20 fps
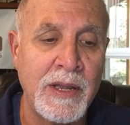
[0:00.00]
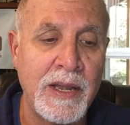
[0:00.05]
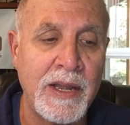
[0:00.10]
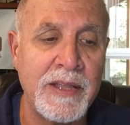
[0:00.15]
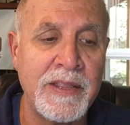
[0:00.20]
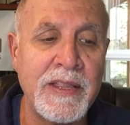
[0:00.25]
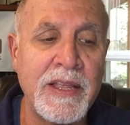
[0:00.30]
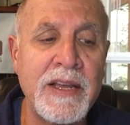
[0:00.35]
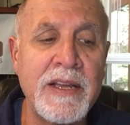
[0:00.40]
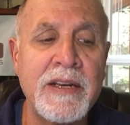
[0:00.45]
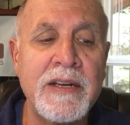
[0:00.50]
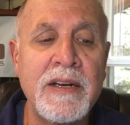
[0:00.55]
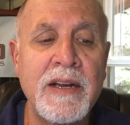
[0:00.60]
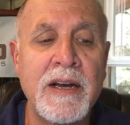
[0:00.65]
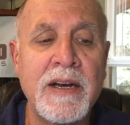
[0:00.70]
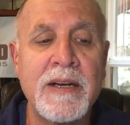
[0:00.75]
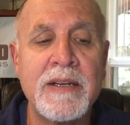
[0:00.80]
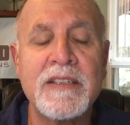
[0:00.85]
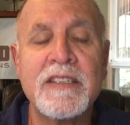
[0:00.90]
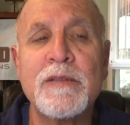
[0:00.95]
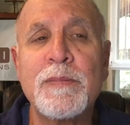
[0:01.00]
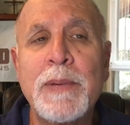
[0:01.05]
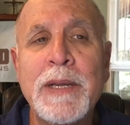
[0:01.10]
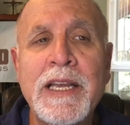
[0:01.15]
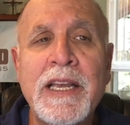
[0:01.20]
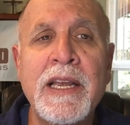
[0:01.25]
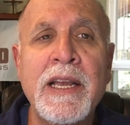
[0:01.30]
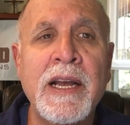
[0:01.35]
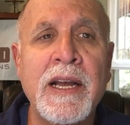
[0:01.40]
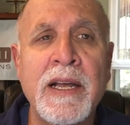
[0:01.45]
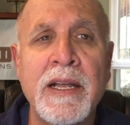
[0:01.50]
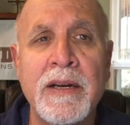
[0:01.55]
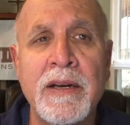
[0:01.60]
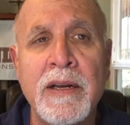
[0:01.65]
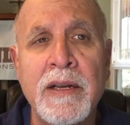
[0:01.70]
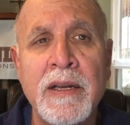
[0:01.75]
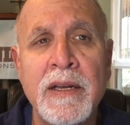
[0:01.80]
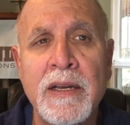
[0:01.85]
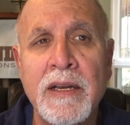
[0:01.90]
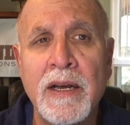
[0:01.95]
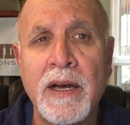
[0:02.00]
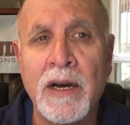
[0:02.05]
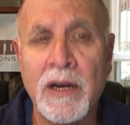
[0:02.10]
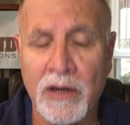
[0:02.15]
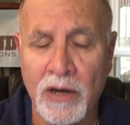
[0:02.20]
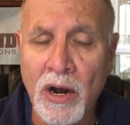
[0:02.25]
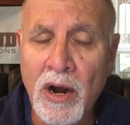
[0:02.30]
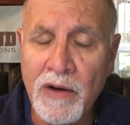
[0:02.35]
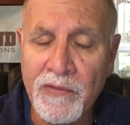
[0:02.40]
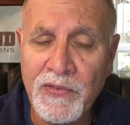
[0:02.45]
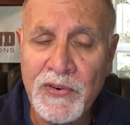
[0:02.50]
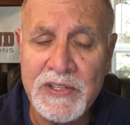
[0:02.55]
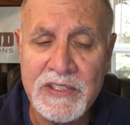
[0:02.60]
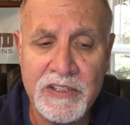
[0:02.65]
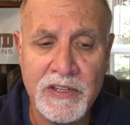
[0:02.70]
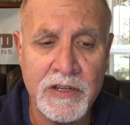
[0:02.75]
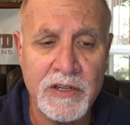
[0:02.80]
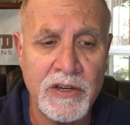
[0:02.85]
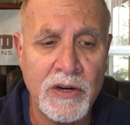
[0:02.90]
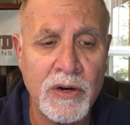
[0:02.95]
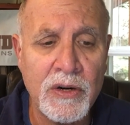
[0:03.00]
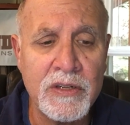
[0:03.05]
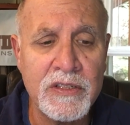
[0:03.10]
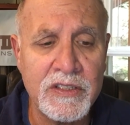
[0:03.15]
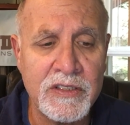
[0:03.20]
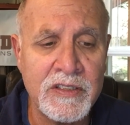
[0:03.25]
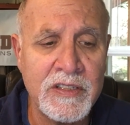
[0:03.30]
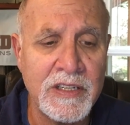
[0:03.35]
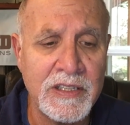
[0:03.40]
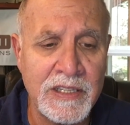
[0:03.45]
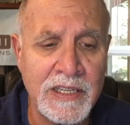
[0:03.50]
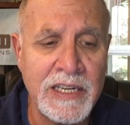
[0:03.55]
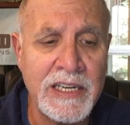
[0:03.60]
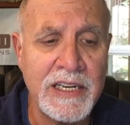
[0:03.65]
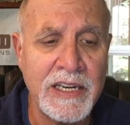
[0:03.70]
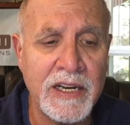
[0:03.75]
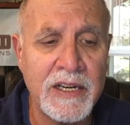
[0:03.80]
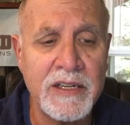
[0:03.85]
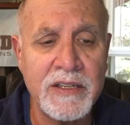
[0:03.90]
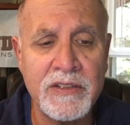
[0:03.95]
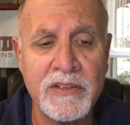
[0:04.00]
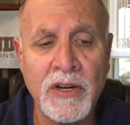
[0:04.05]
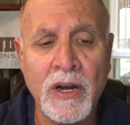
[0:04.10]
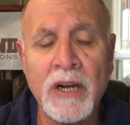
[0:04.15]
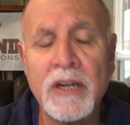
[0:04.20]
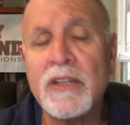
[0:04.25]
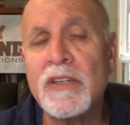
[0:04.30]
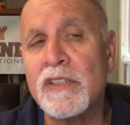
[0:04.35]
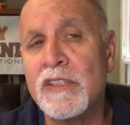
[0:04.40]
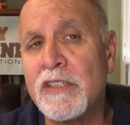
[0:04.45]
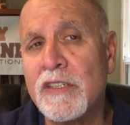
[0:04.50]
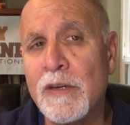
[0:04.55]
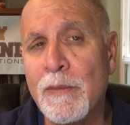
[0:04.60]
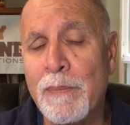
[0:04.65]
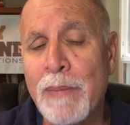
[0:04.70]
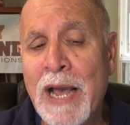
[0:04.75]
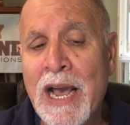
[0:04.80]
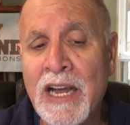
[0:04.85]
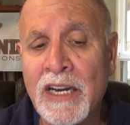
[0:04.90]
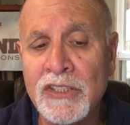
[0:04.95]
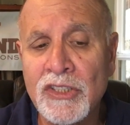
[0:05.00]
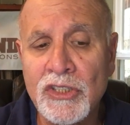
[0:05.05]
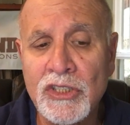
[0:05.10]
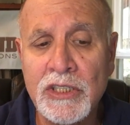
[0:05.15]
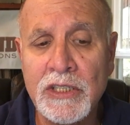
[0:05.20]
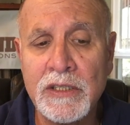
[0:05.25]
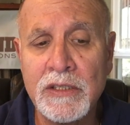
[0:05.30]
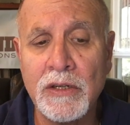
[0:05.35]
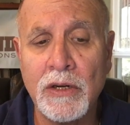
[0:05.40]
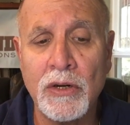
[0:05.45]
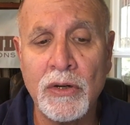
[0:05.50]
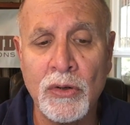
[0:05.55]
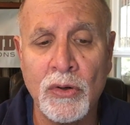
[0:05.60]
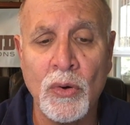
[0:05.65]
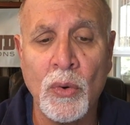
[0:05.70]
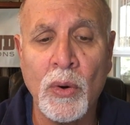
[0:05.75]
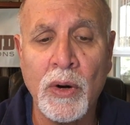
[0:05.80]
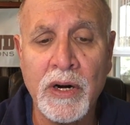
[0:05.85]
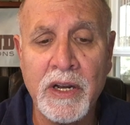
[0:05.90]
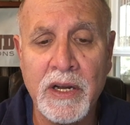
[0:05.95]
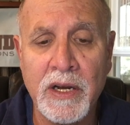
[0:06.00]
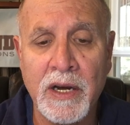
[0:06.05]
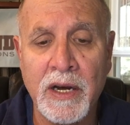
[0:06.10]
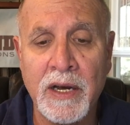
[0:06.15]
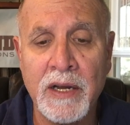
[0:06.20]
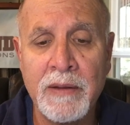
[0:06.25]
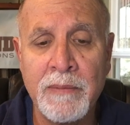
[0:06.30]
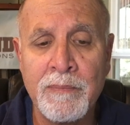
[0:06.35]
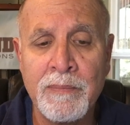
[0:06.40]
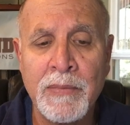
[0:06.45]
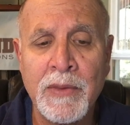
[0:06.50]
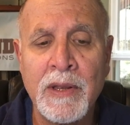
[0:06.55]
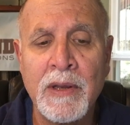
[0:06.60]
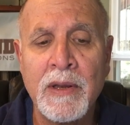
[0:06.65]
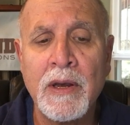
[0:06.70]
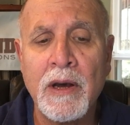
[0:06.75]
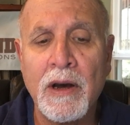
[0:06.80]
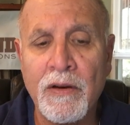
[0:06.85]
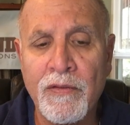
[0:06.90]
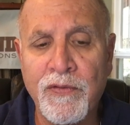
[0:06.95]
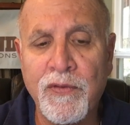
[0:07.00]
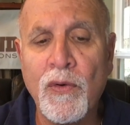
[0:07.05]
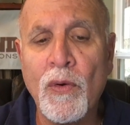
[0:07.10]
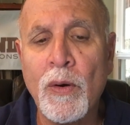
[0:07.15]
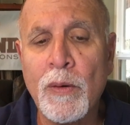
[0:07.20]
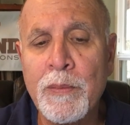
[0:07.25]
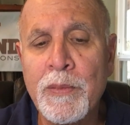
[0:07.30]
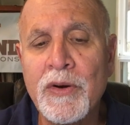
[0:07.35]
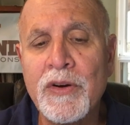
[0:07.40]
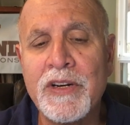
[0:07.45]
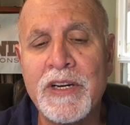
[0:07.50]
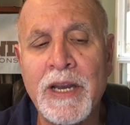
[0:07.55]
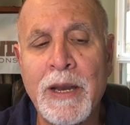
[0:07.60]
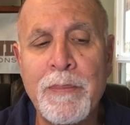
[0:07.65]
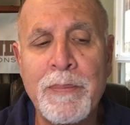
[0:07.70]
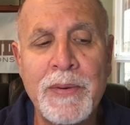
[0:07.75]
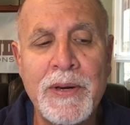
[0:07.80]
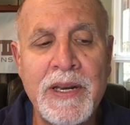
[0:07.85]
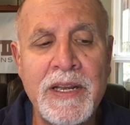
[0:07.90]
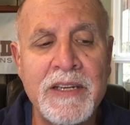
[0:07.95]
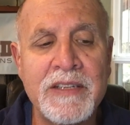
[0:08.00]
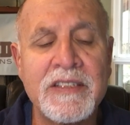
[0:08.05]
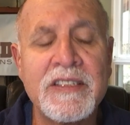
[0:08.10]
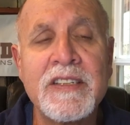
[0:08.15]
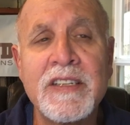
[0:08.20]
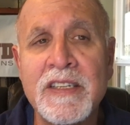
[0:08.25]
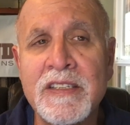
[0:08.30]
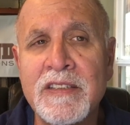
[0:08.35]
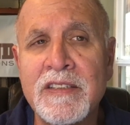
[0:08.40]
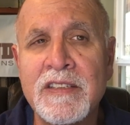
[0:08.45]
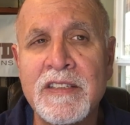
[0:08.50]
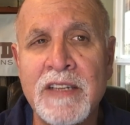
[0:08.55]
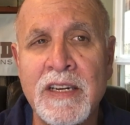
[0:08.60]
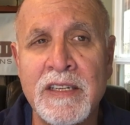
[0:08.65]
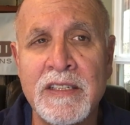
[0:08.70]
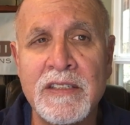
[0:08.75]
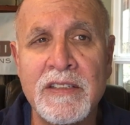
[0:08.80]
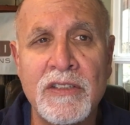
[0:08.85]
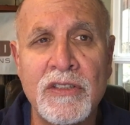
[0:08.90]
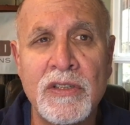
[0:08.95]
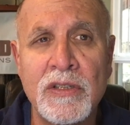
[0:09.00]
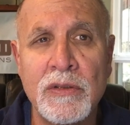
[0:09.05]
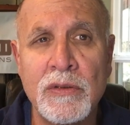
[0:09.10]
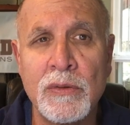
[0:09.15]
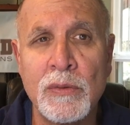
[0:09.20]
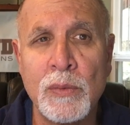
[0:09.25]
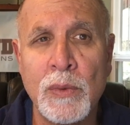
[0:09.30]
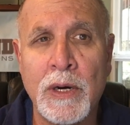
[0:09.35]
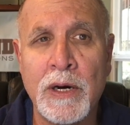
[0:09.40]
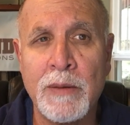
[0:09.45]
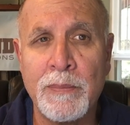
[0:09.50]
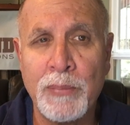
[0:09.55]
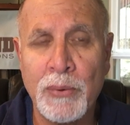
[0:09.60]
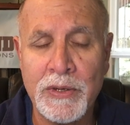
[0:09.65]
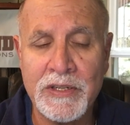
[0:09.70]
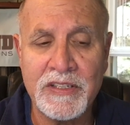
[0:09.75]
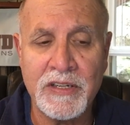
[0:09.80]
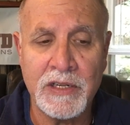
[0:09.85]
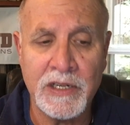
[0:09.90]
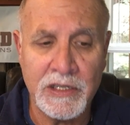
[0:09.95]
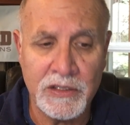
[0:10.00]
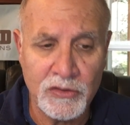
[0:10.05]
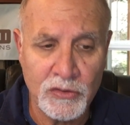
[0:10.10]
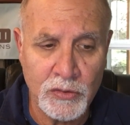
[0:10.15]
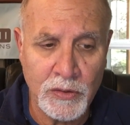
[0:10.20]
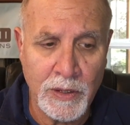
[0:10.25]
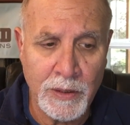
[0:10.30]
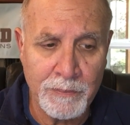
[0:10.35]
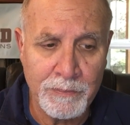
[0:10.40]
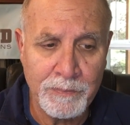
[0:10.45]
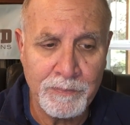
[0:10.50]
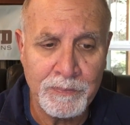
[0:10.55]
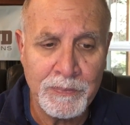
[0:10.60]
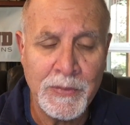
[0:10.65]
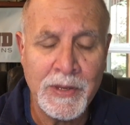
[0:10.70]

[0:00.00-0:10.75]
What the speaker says: And then, speaking at a conference in Herzliya, Dr. Sebastian Gorka, a former deputy assistant to President Trump,